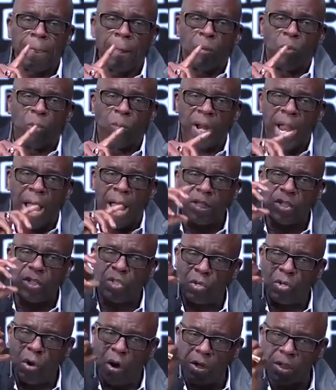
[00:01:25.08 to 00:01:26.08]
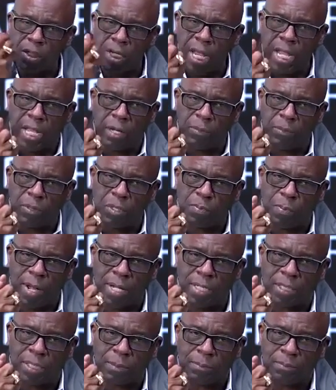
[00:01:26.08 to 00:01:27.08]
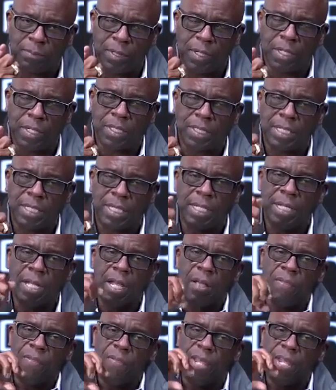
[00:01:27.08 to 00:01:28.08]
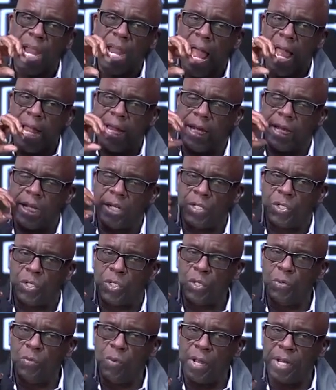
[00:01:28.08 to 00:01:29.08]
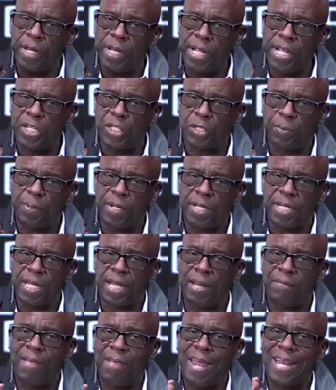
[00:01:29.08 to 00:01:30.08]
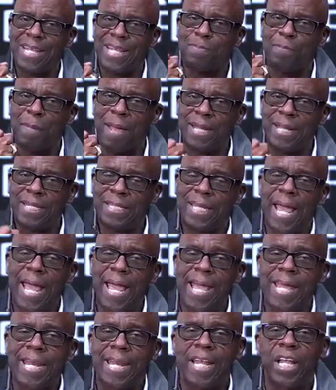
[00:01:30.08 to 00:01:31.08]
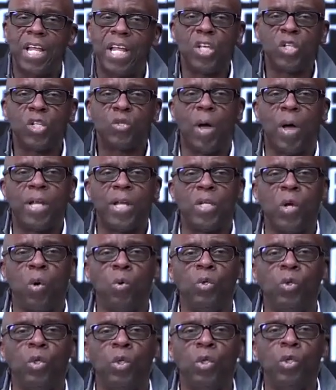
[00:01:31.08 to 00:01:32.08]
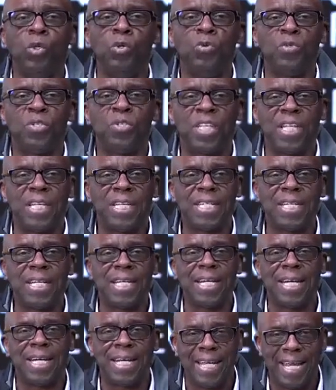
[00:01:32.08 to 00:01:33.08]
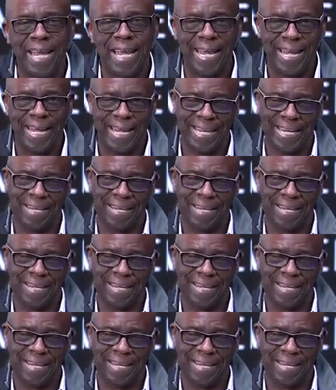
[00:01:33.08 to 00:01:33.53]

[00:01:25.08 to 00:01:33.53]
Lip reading: When I start taking responsibility, then I can do what needs to be done, and that is maintain it so I don't lose it again.